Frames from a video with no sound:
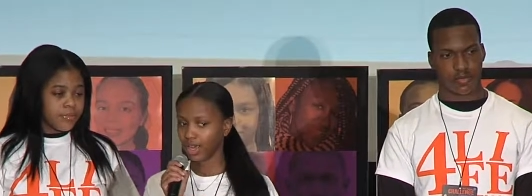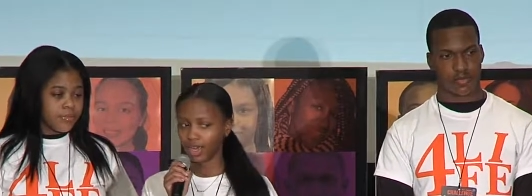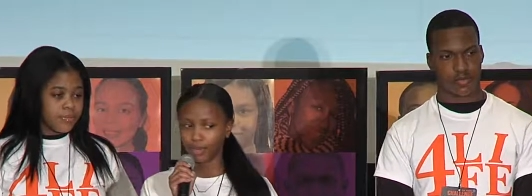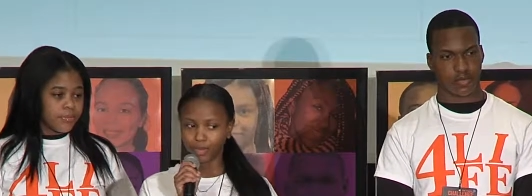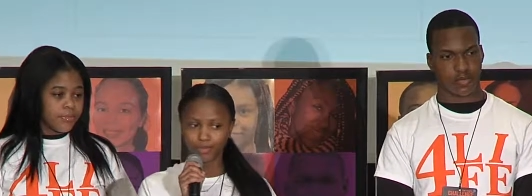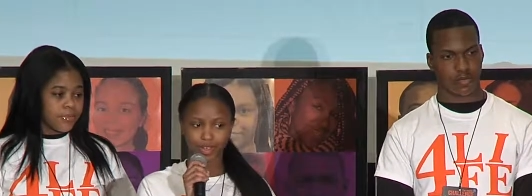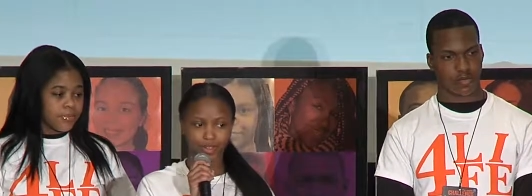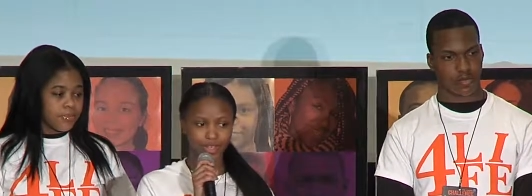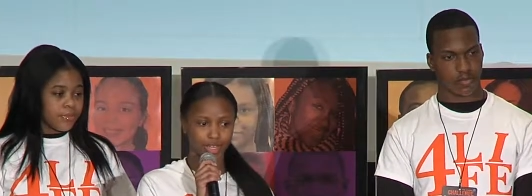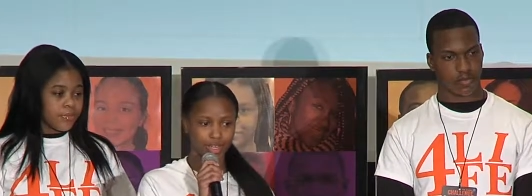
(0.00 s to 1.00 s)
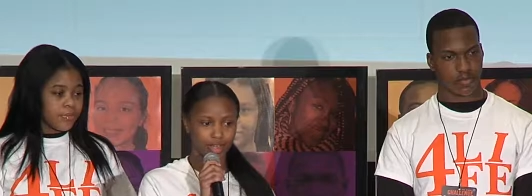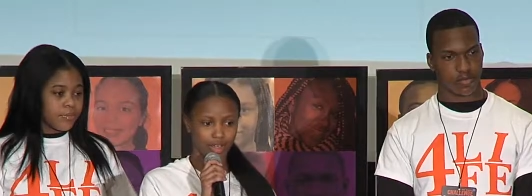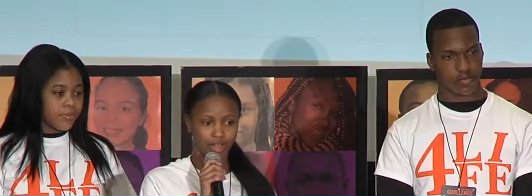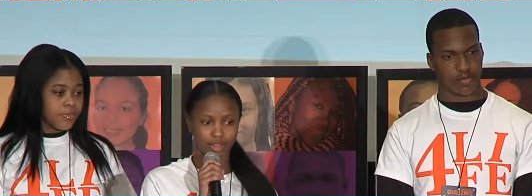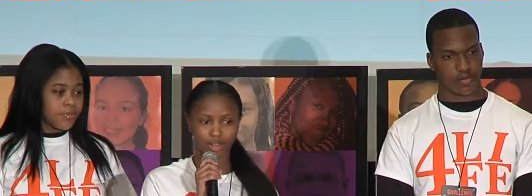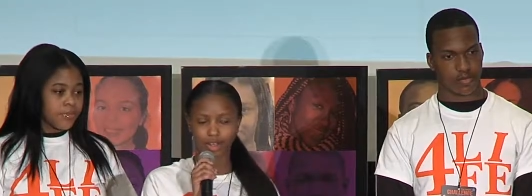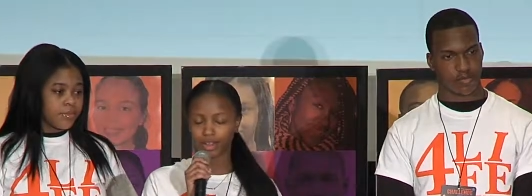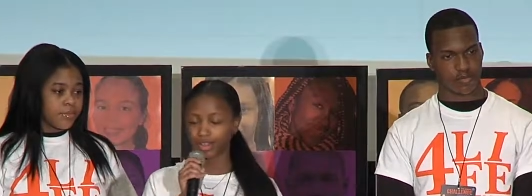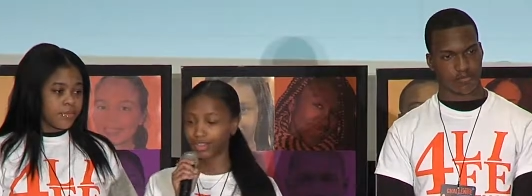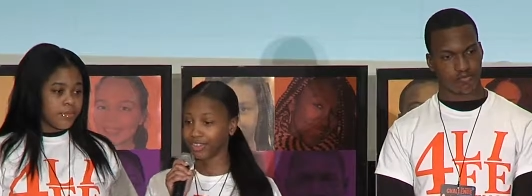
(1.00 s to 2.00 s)
Speaker 1: and we found that,
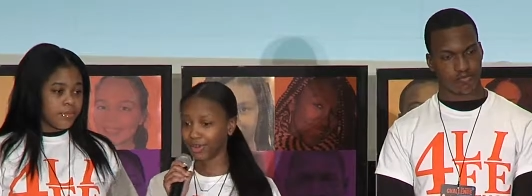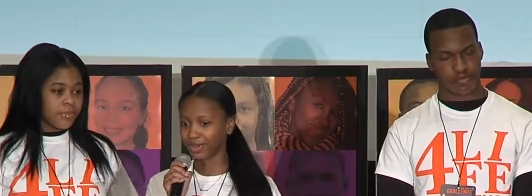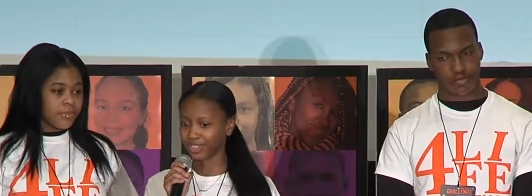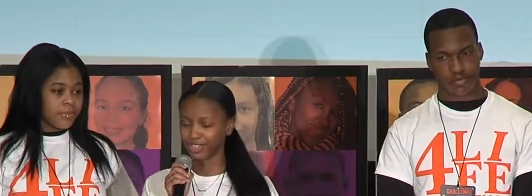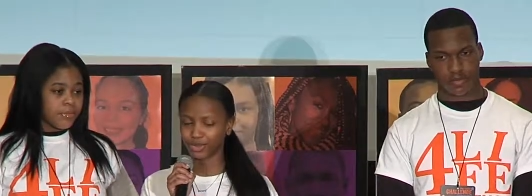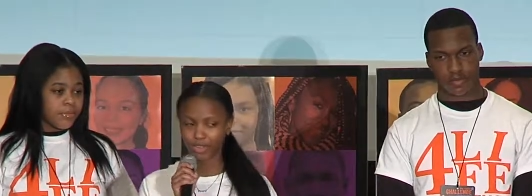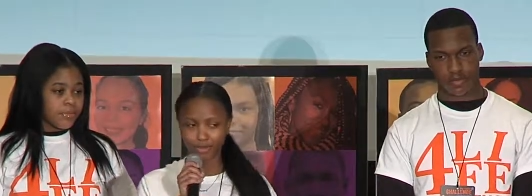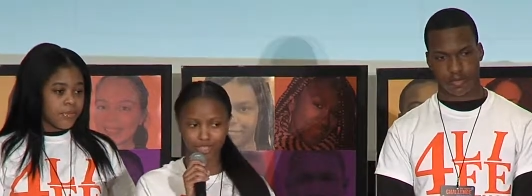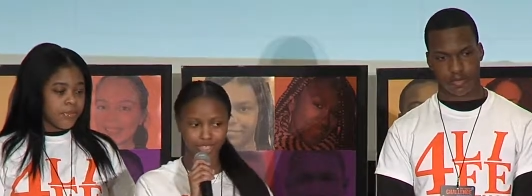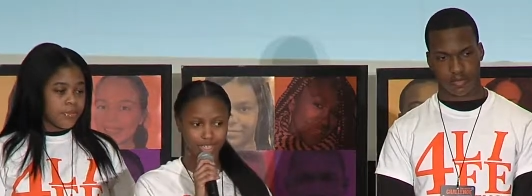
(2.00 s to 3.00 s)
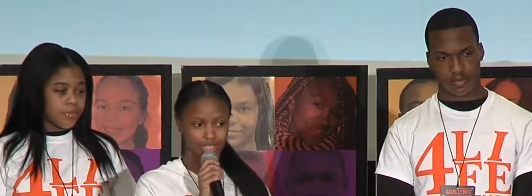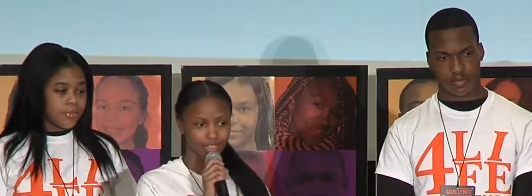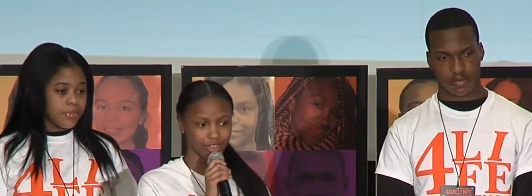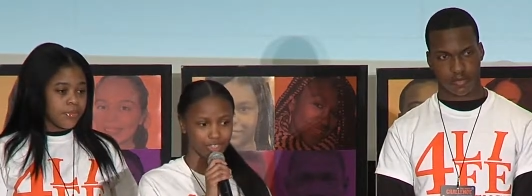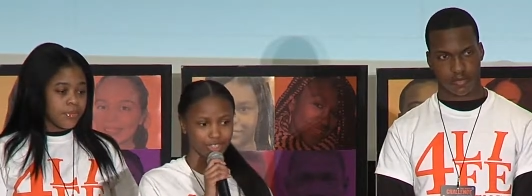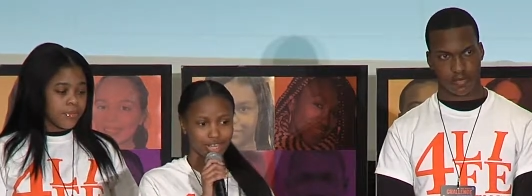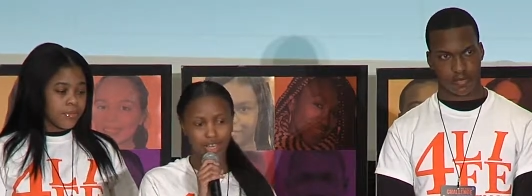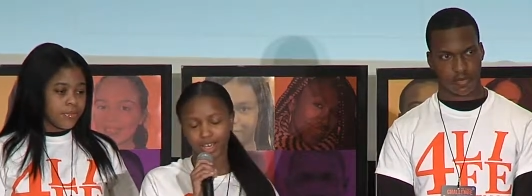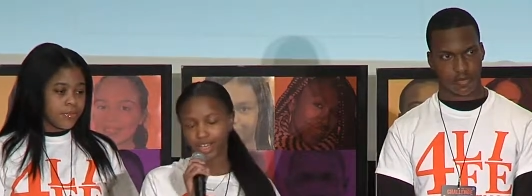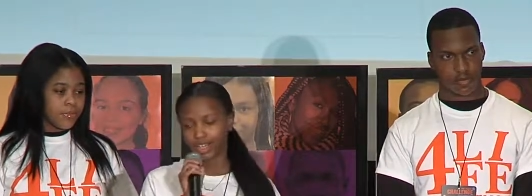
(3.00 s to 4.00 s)
that there was a 12% increase in